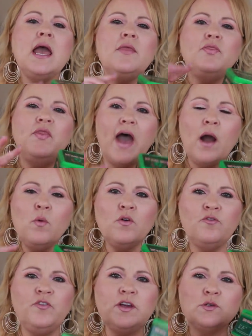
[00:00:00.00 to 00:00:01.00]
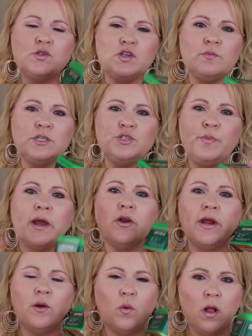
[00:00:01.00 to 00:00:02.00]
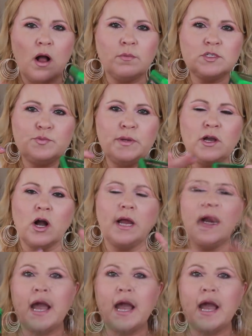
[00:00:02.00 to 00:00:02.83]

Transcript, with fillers: that will feel so much better and it will almost be gone.